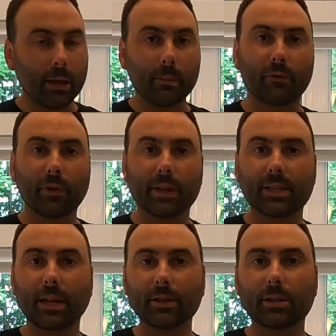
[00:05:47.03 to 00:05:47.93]
But for the
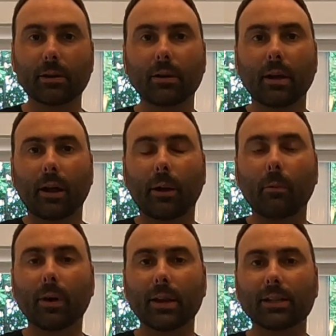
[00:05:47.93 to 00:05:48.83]
seltzer, I
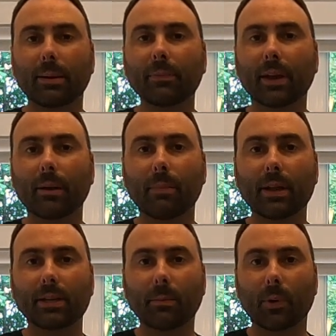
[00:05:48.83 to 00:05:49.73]
wanted something a
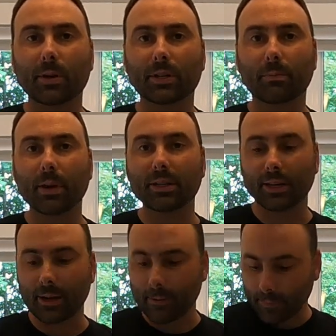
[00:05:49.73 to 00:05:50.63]
bit more
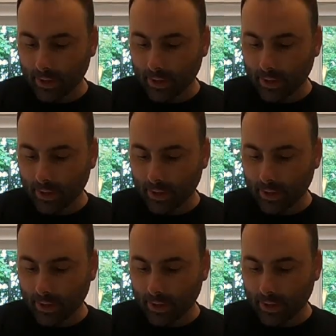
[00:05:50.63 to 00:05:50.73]
spritzy.